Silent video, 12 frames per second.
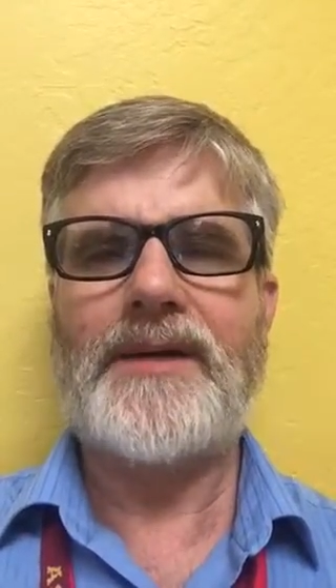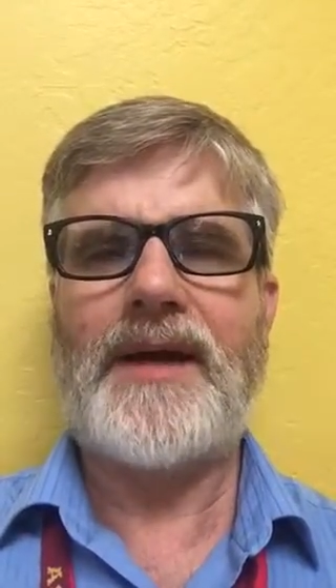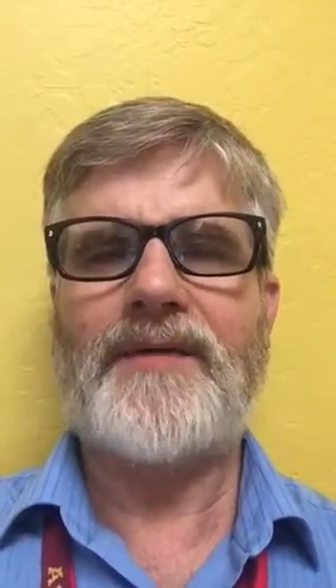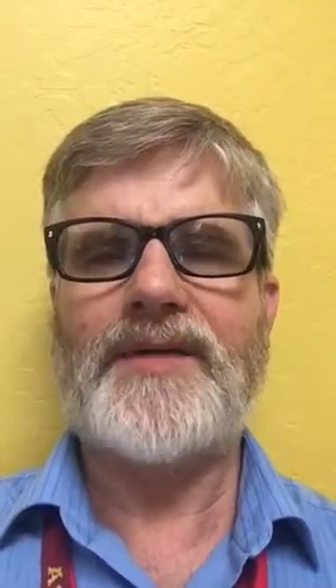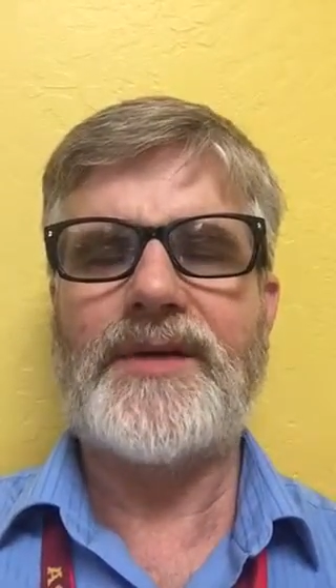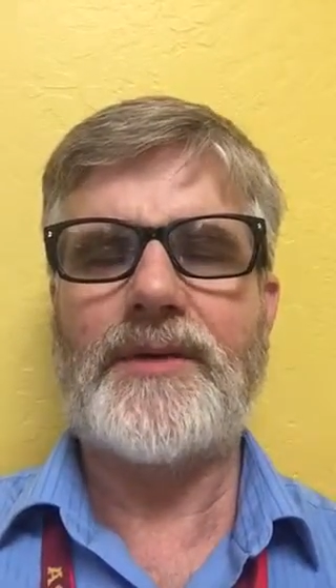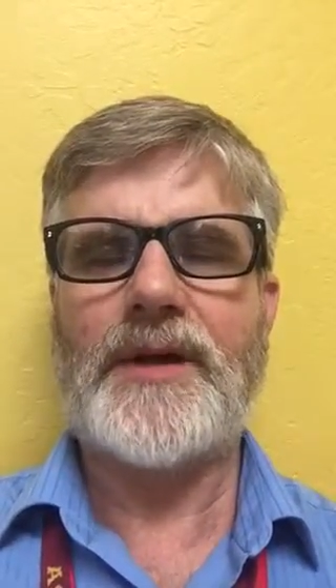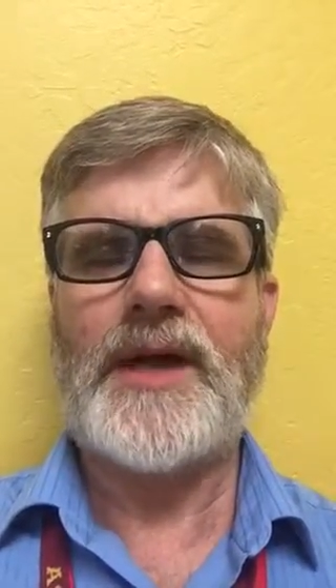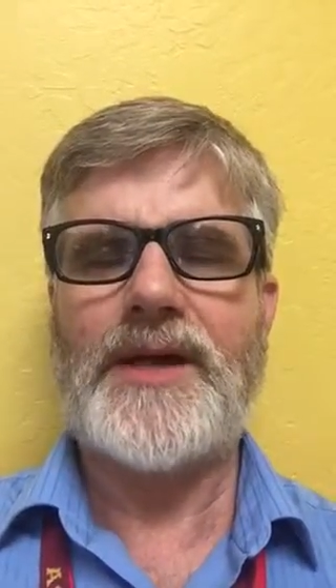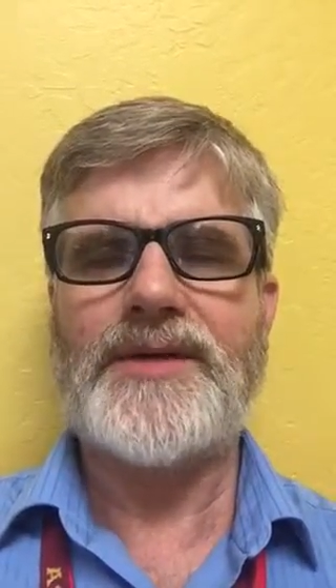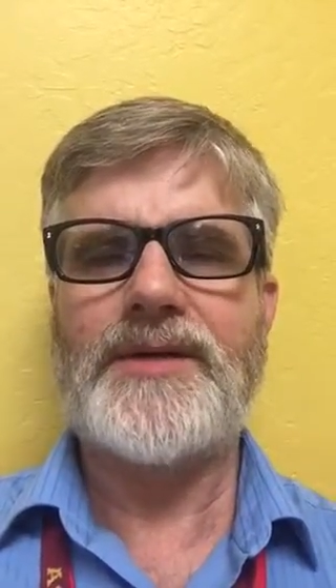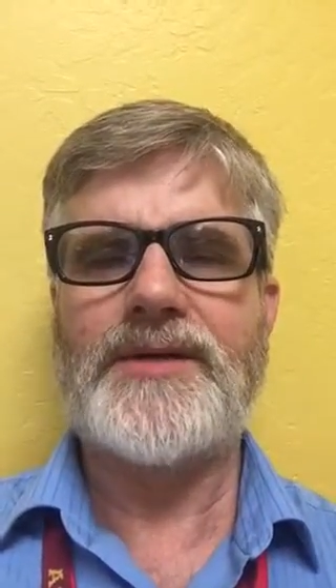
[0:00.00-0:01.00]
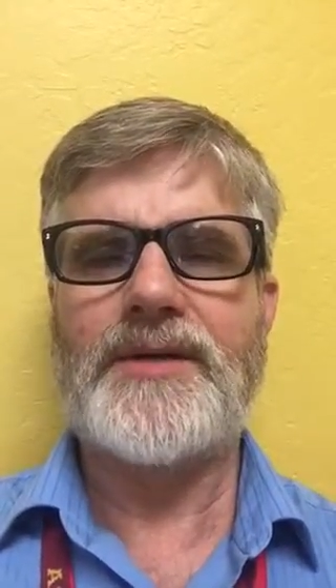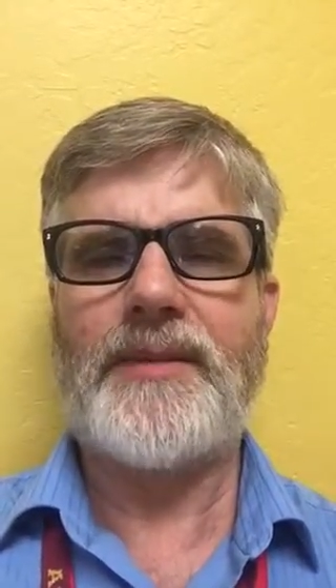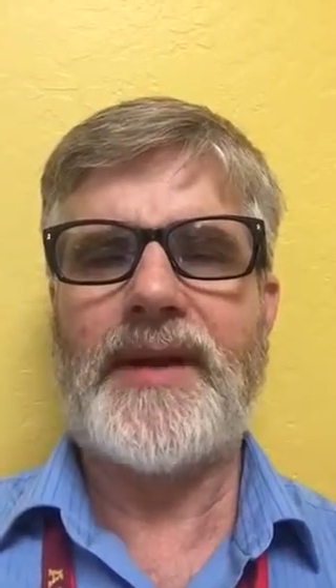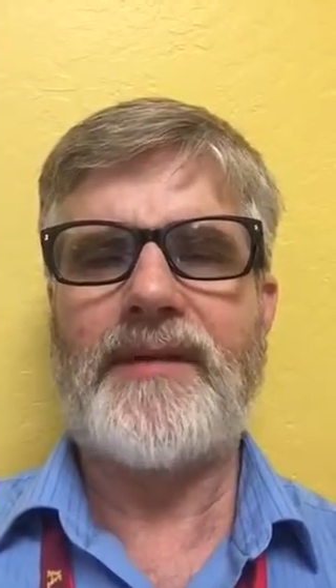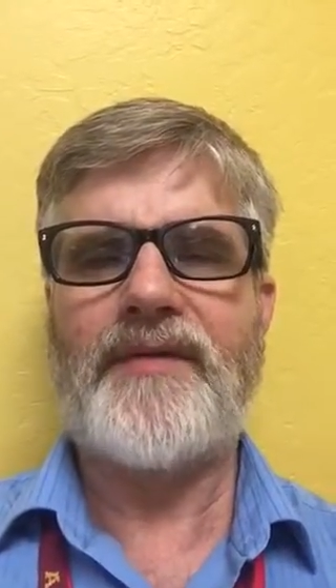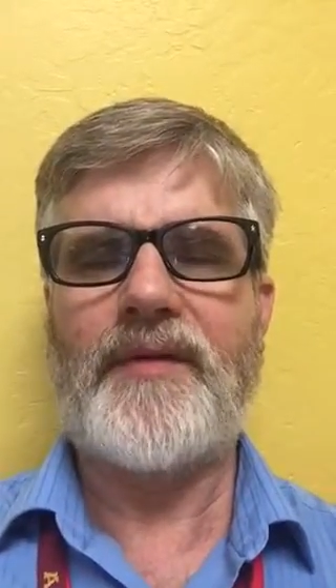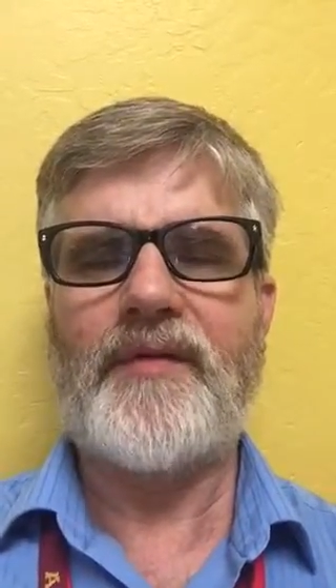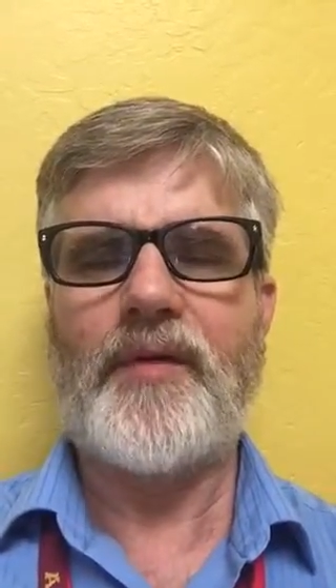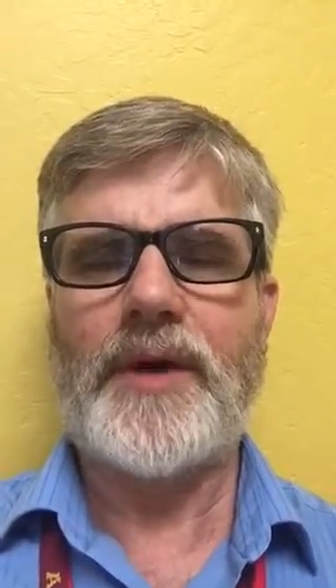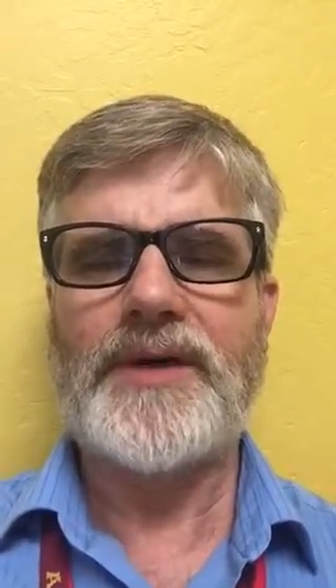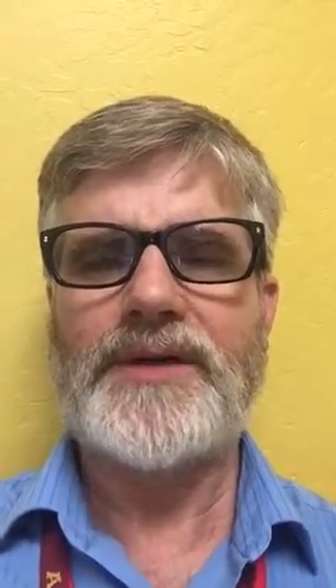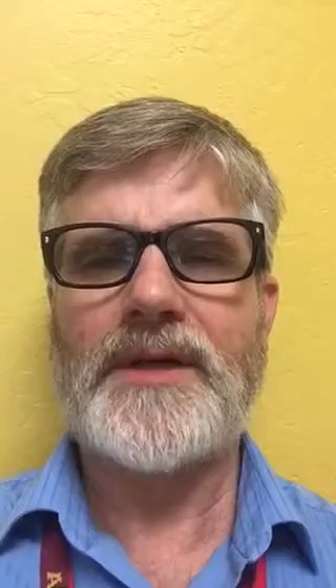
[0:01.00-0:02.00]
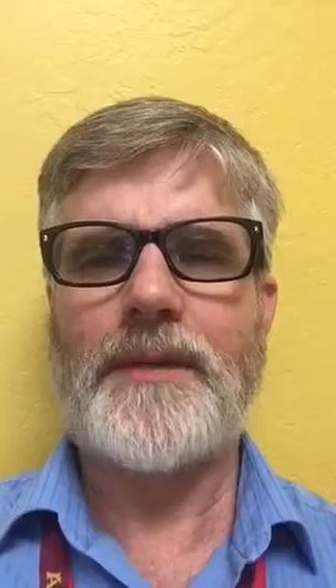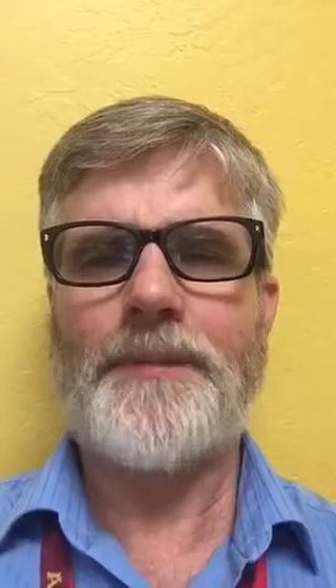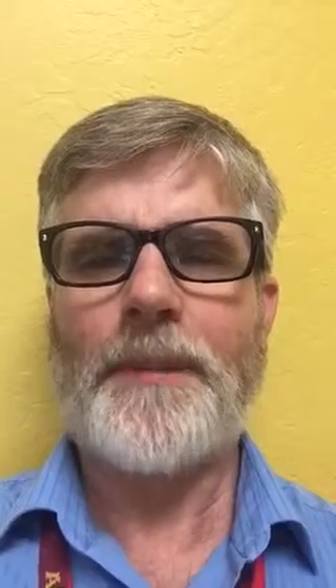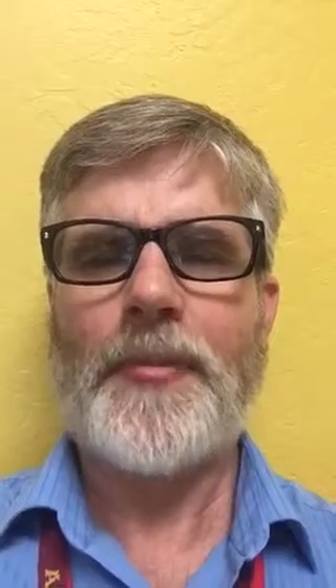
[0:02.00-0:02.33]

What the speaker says: You have to do a constitutional amendment for it. So